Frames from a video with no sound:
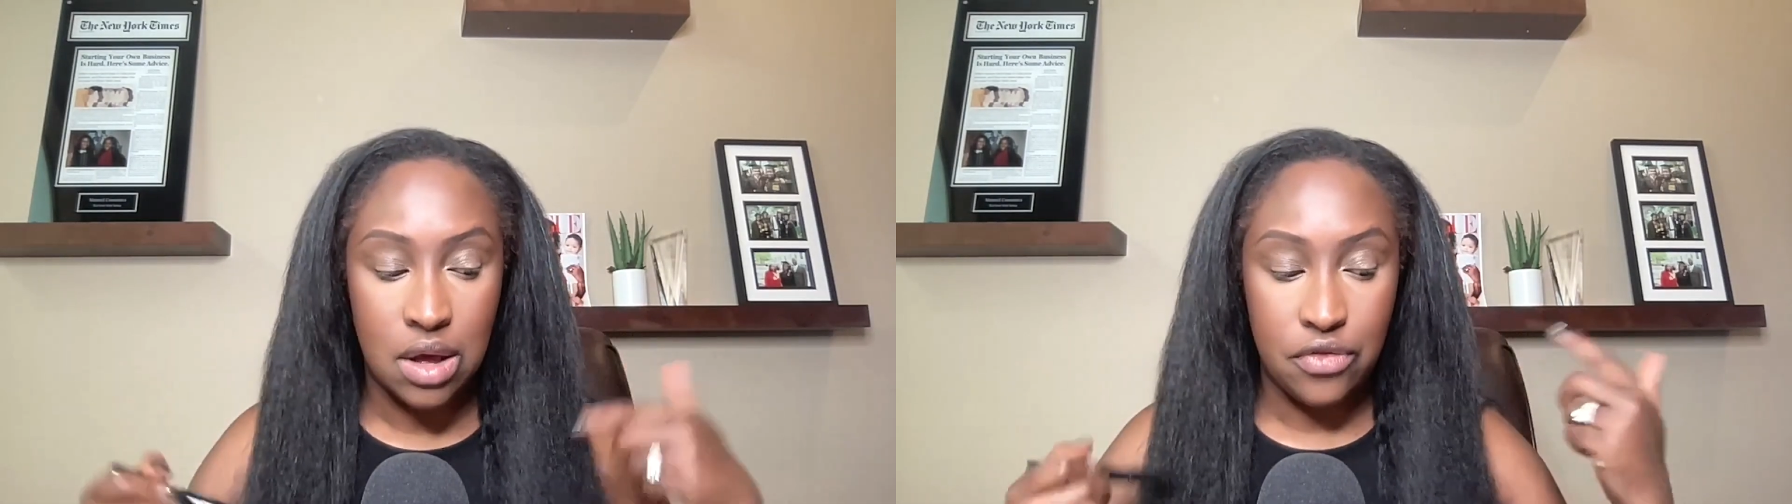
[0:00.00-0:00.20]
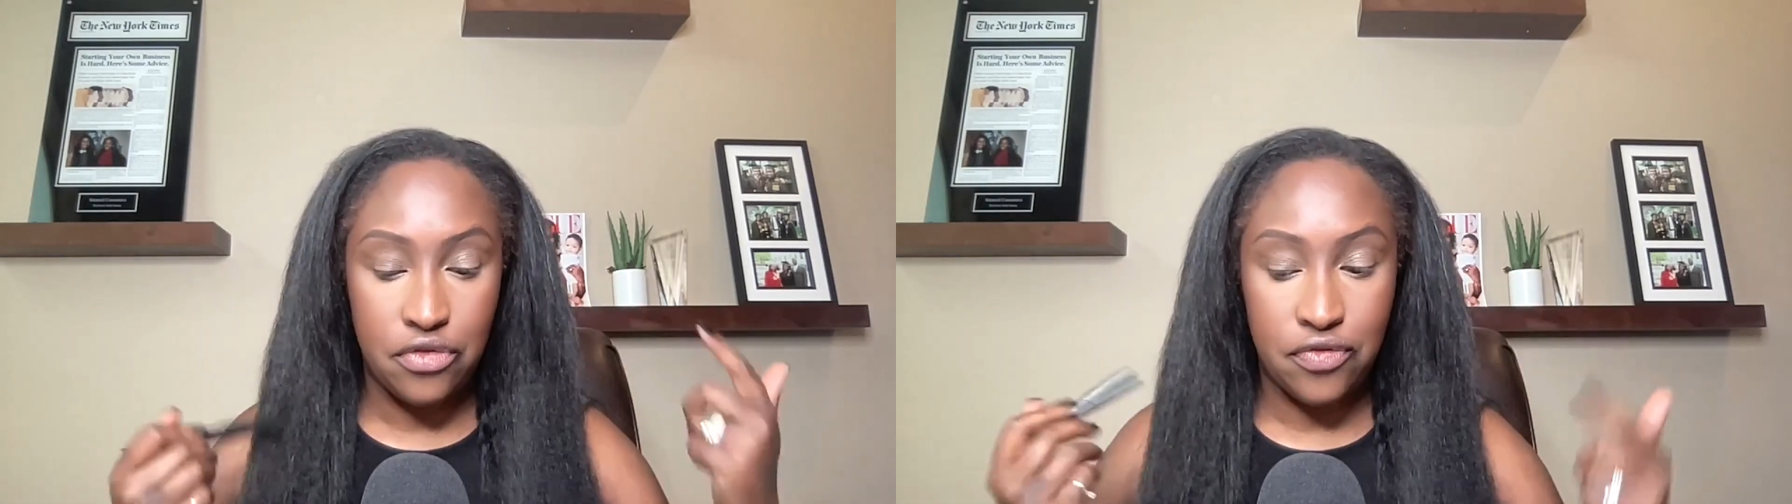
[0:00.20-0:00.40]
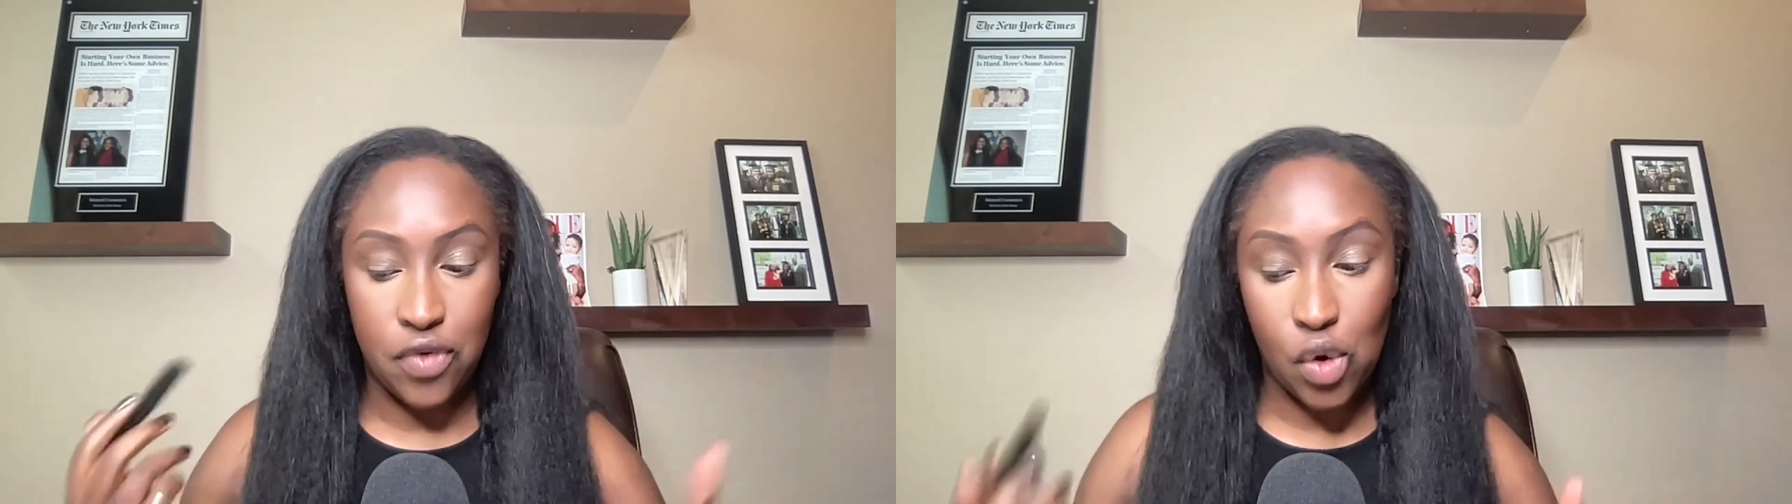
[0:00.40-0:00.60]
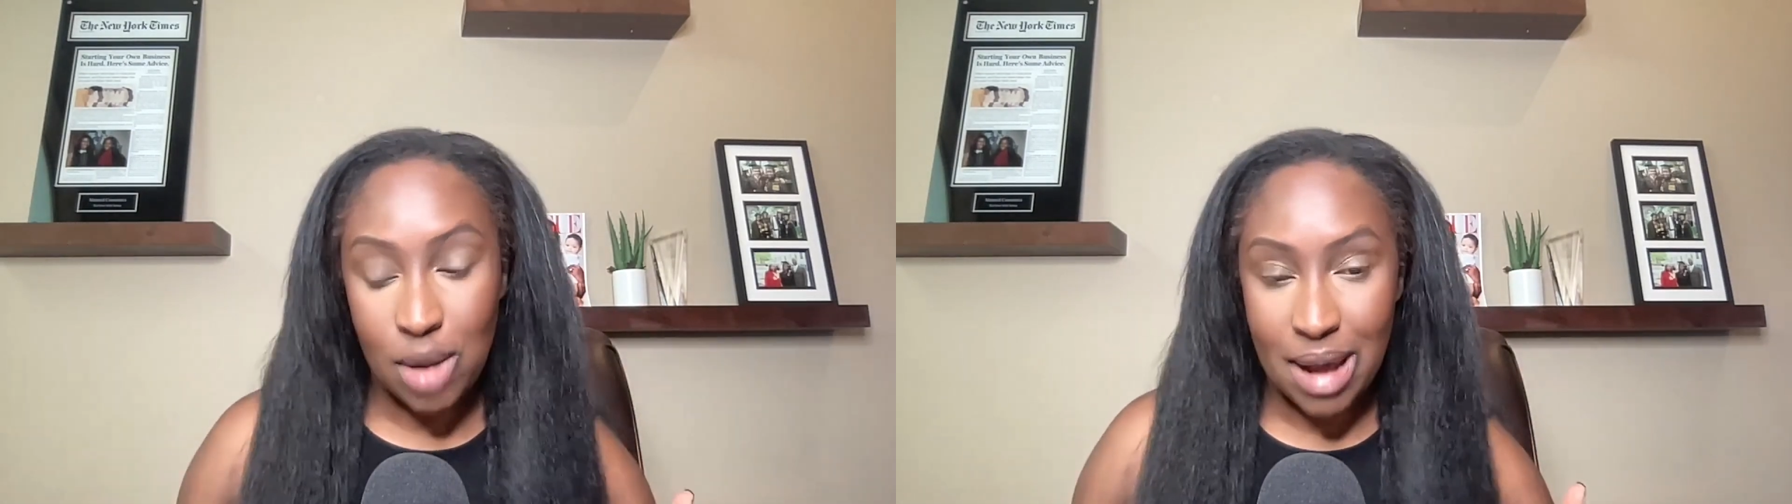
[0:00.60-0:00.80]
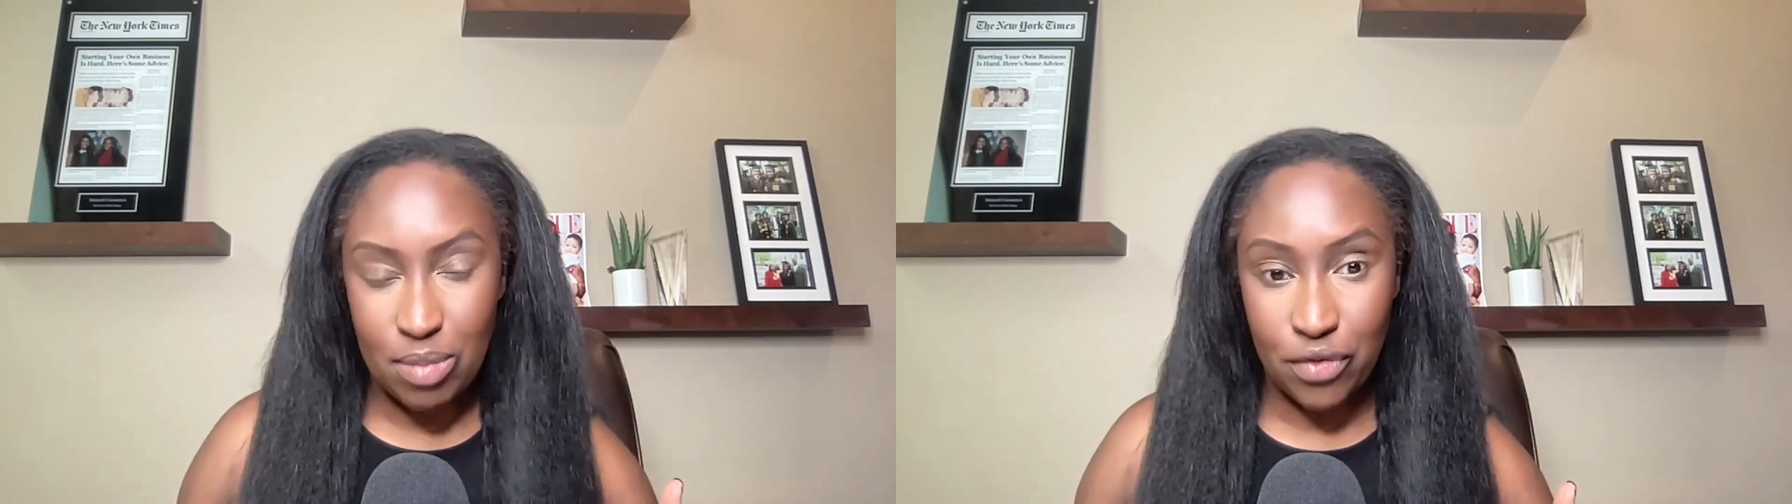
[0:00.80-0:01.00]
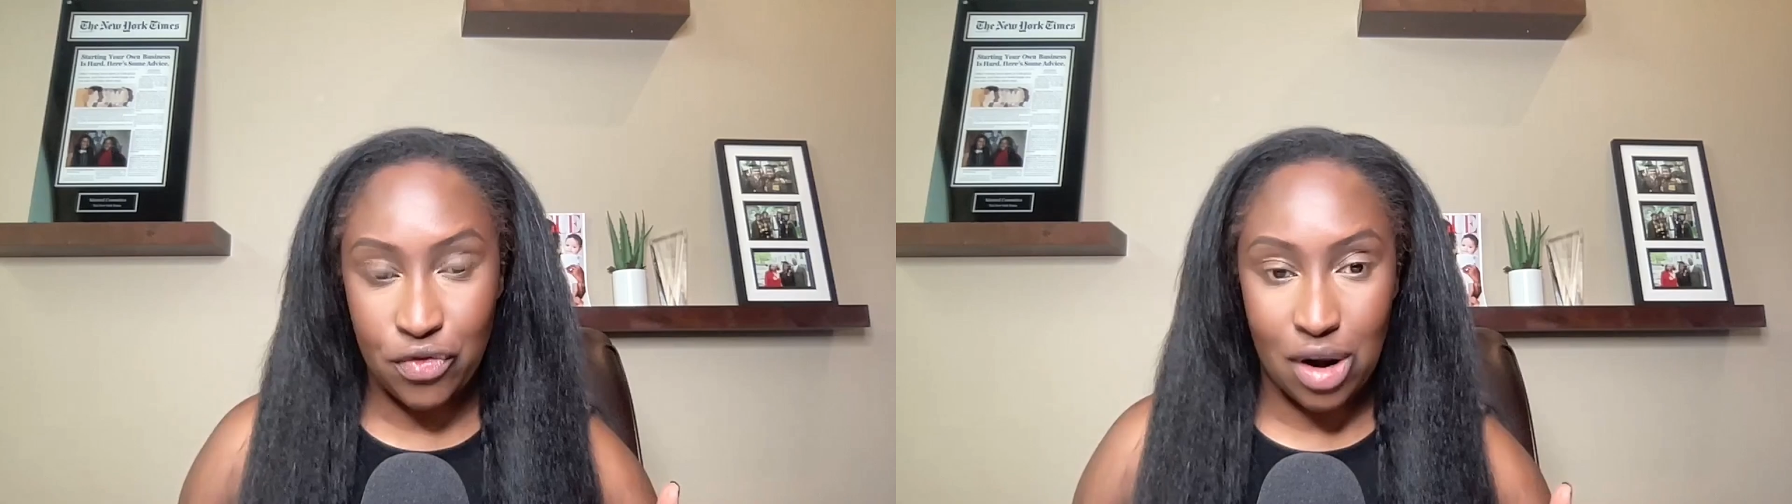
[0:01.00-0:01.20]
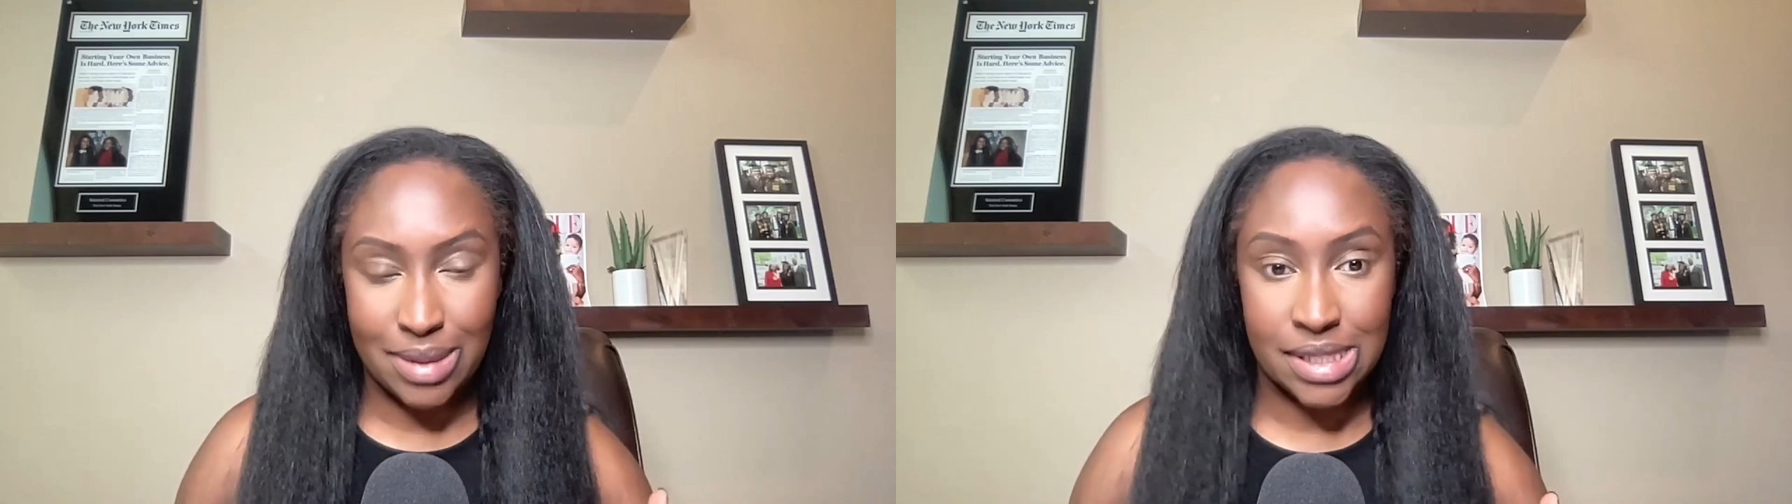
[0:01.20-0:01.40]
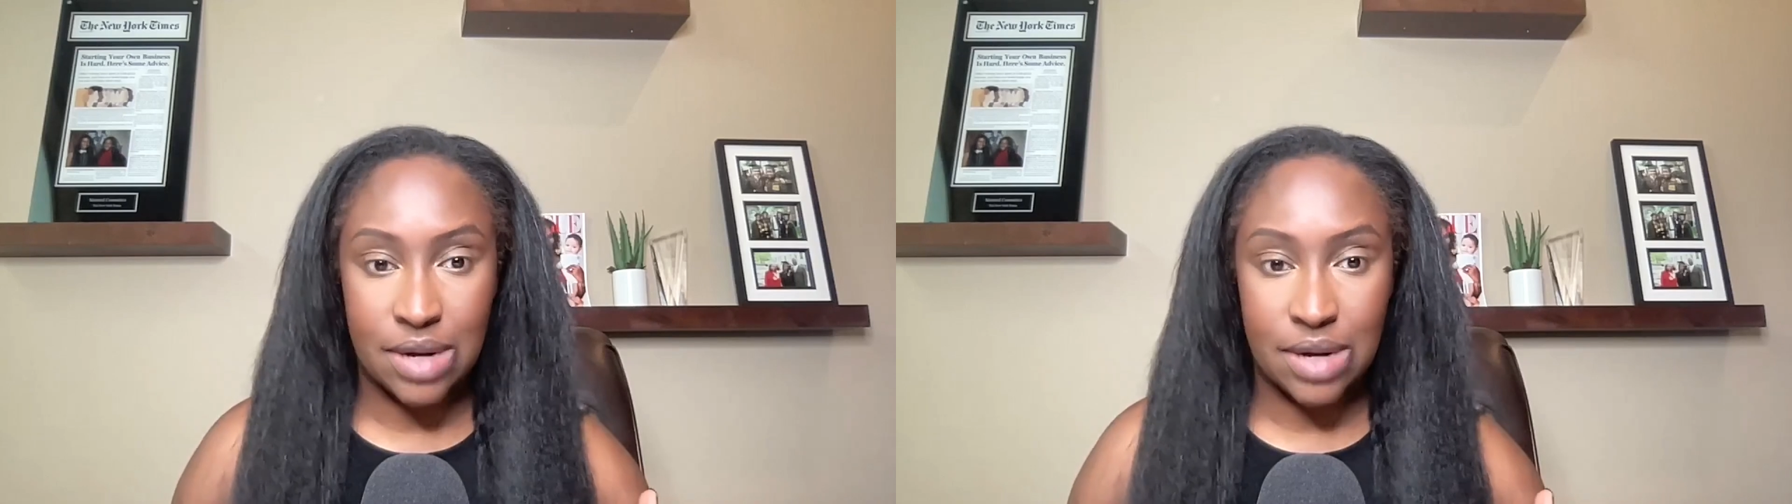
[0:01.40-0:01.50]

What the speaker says: For my performance,